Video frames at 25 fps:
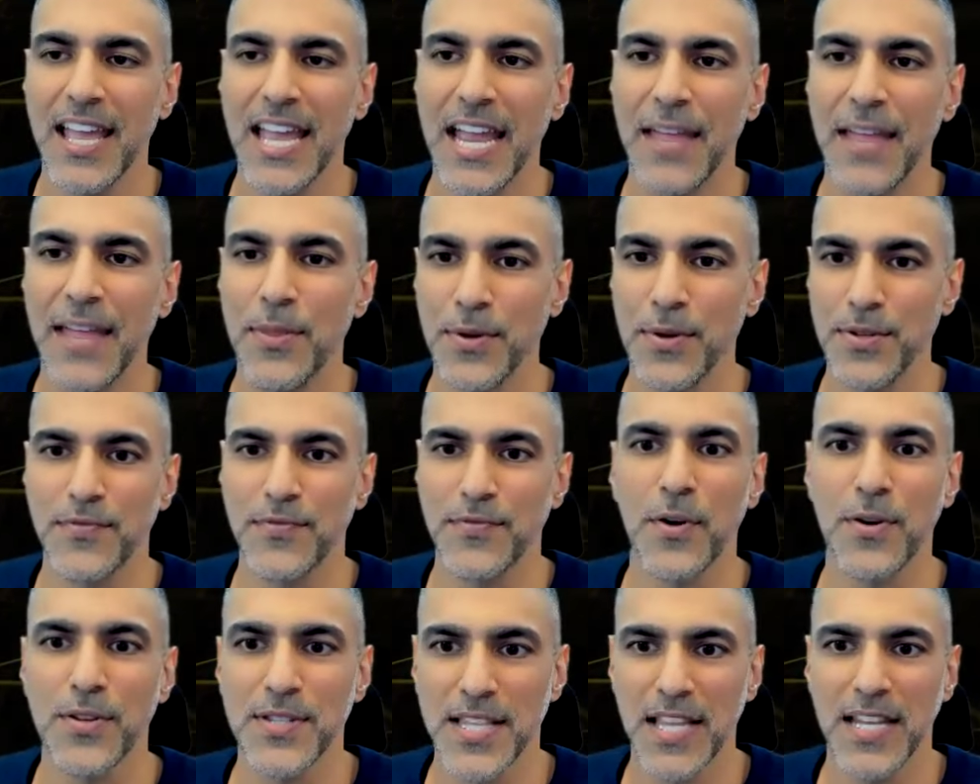And those
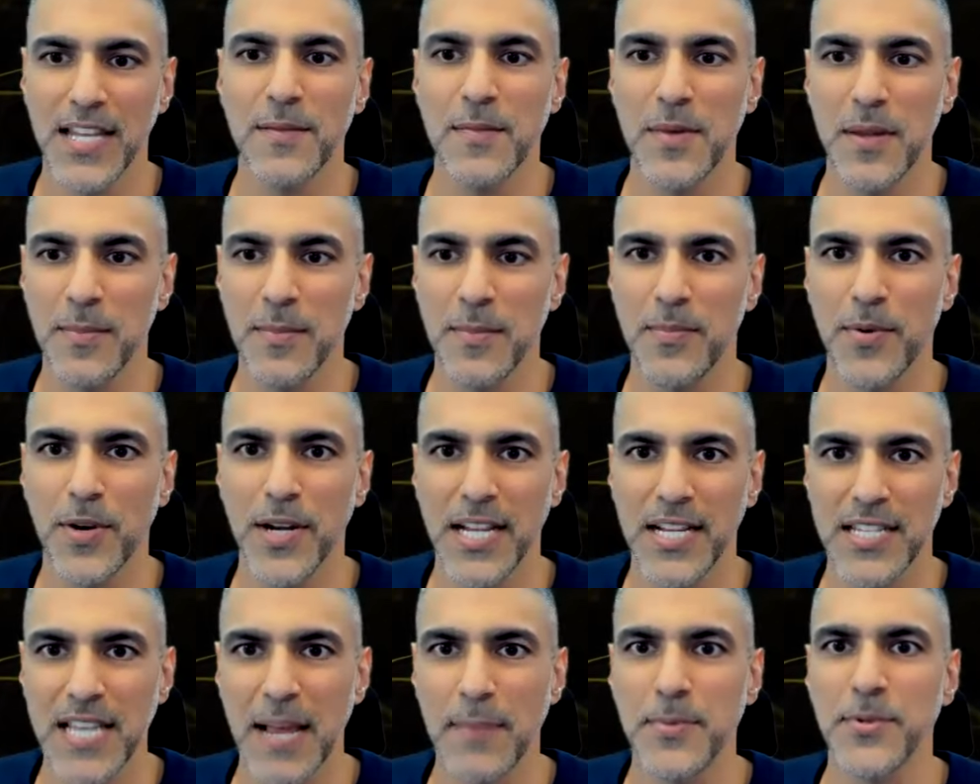folks tend to be pretty
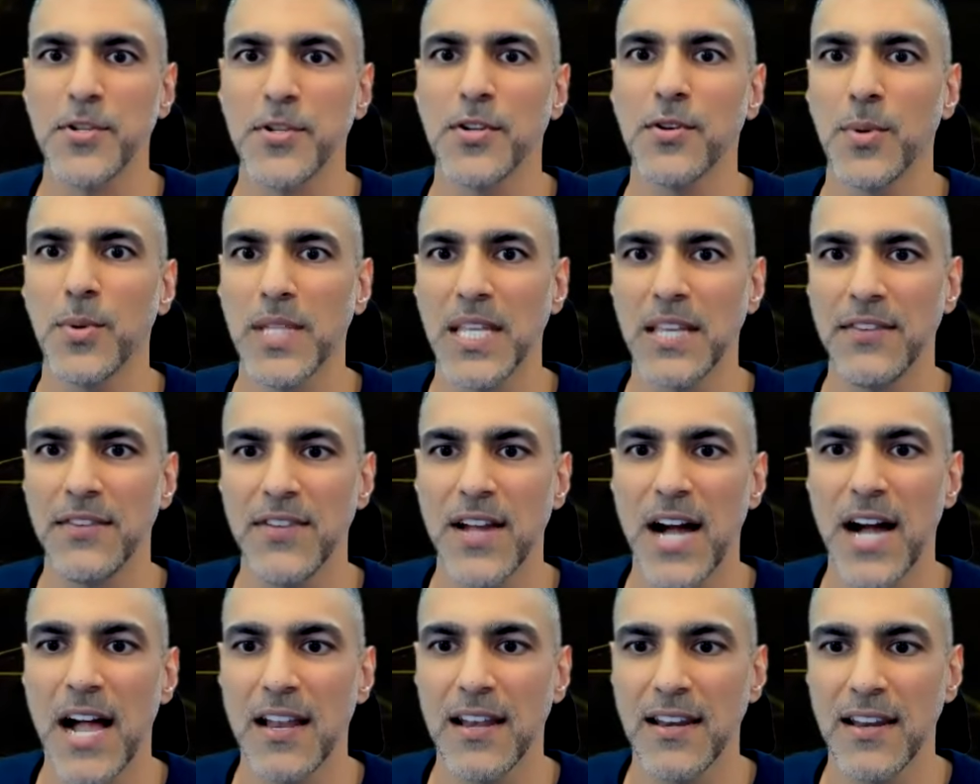exceptional when they've
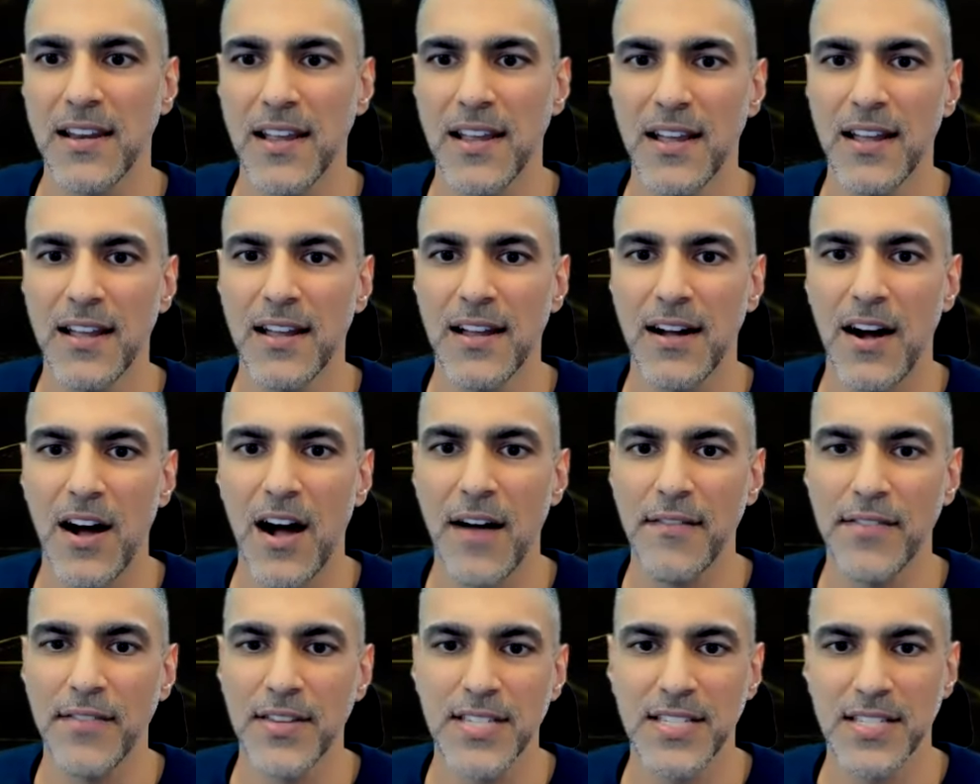got
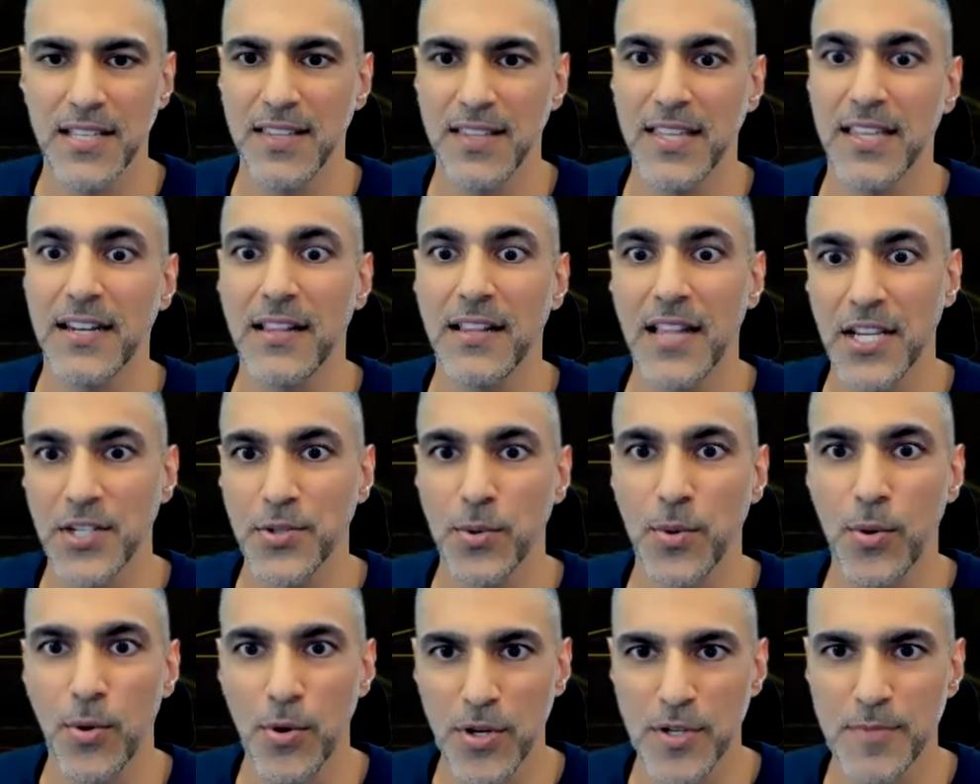obviously the
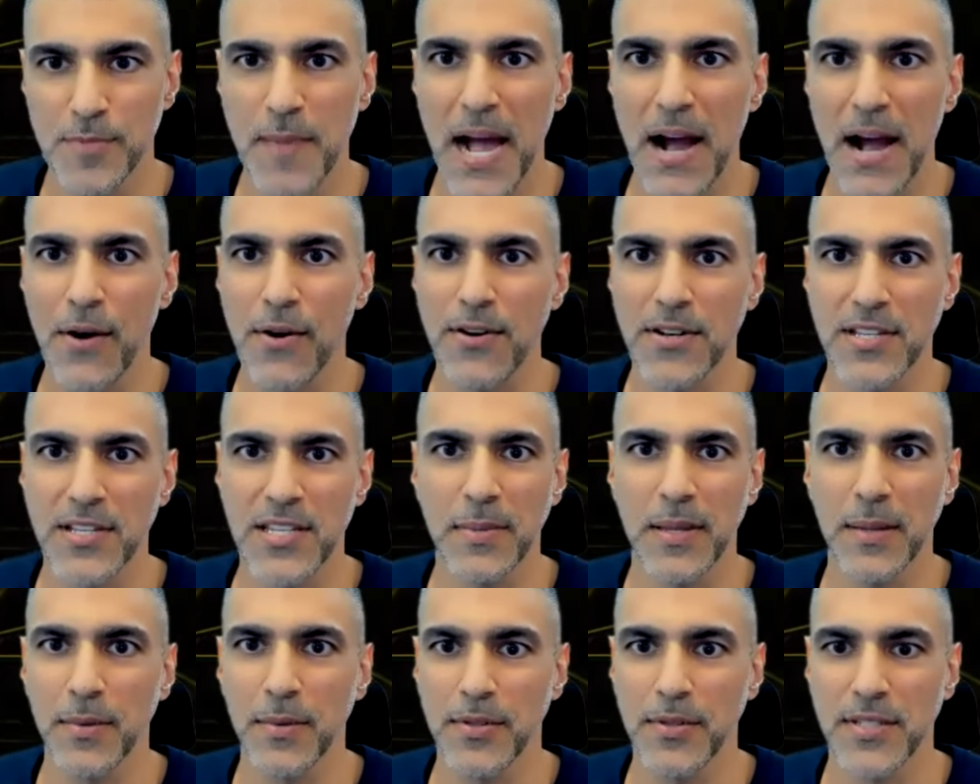intellectual horsepower to
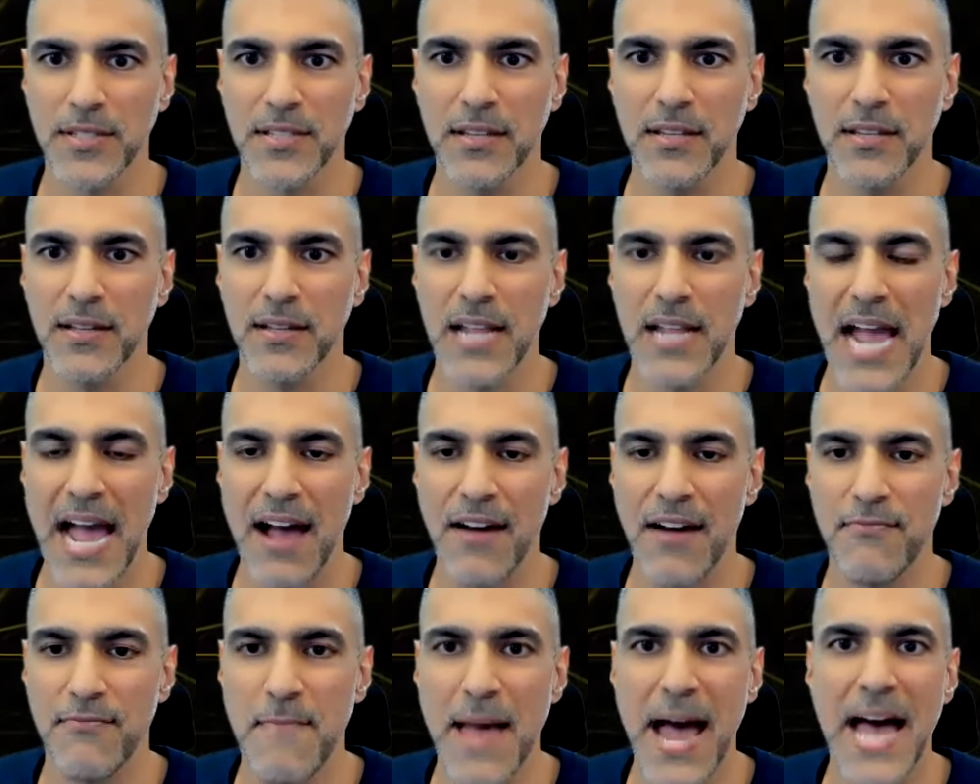be able to
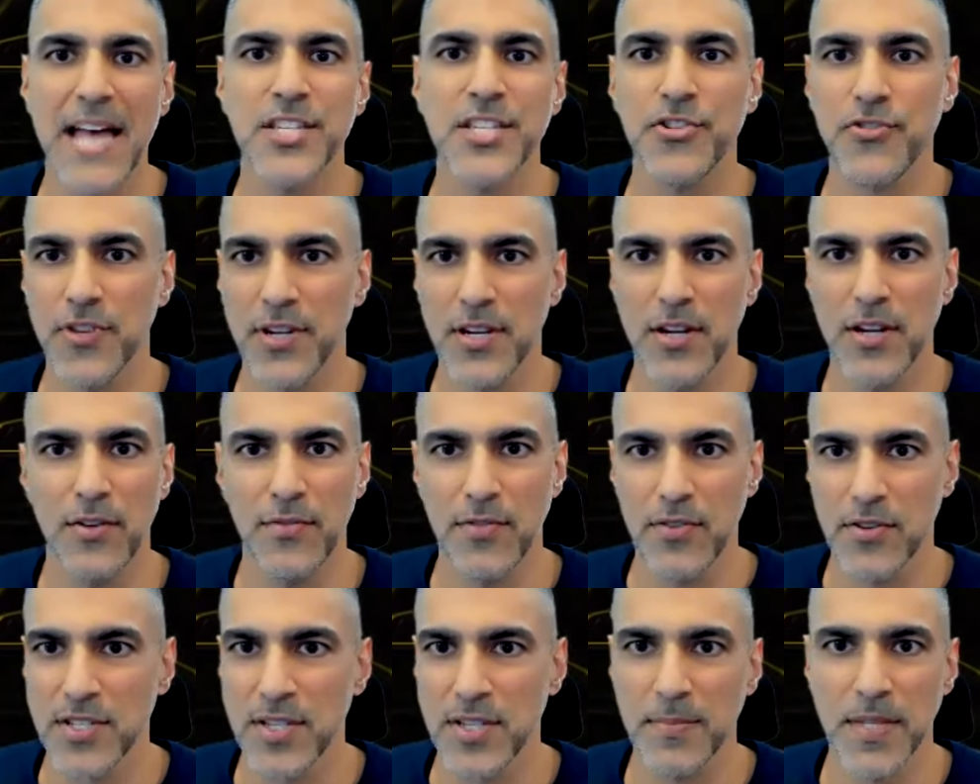have mastery
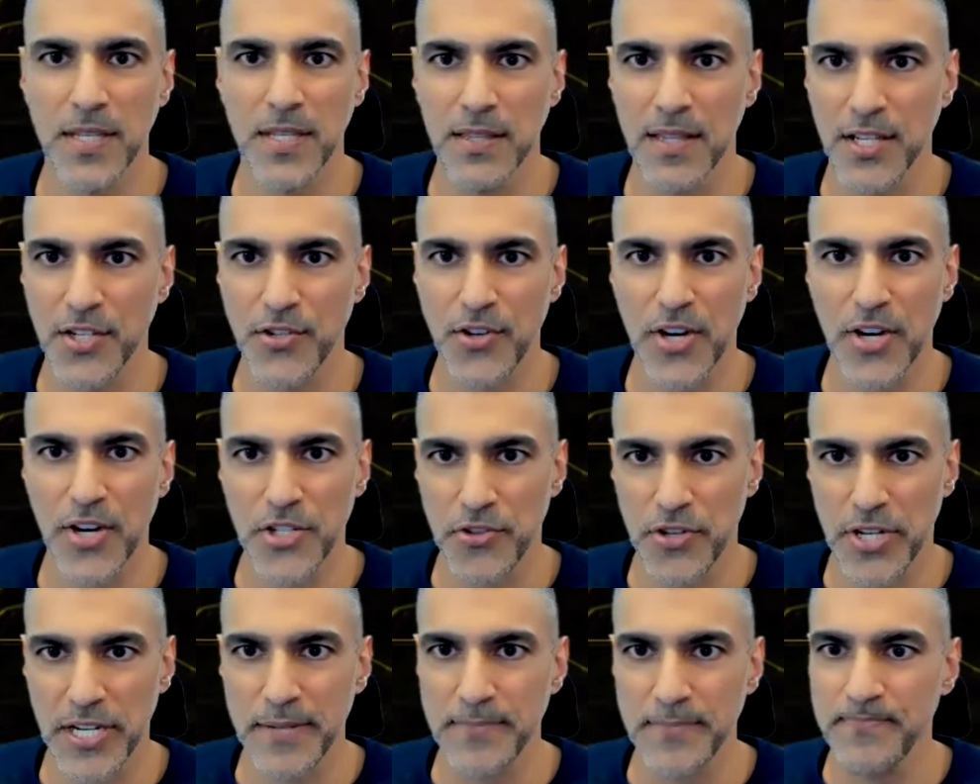over something like
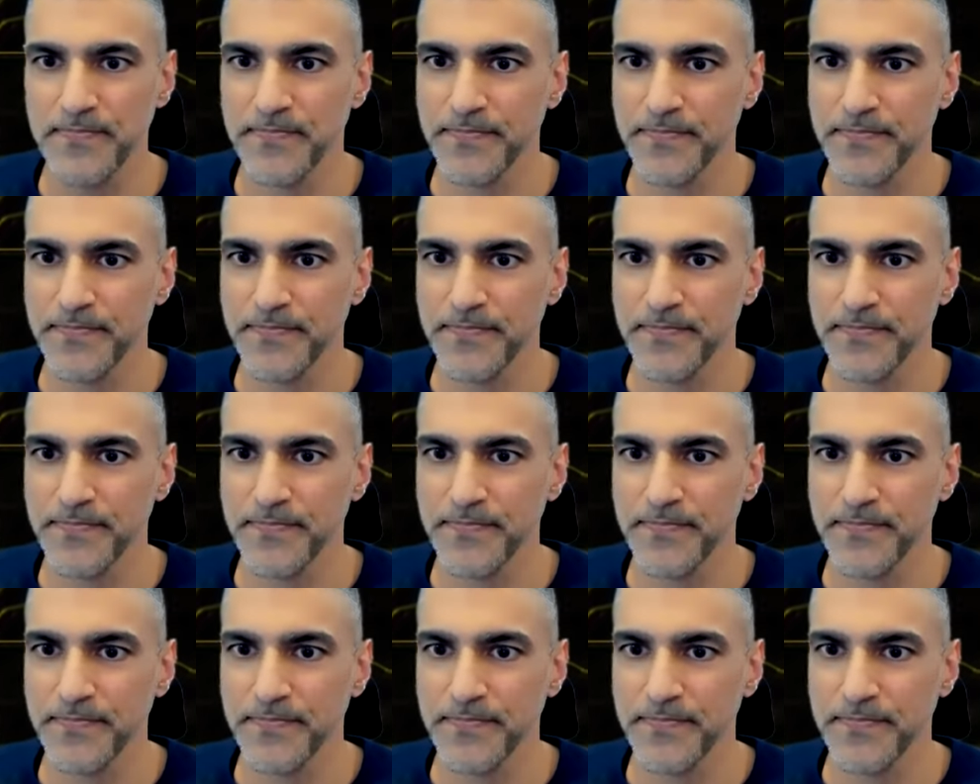treasury,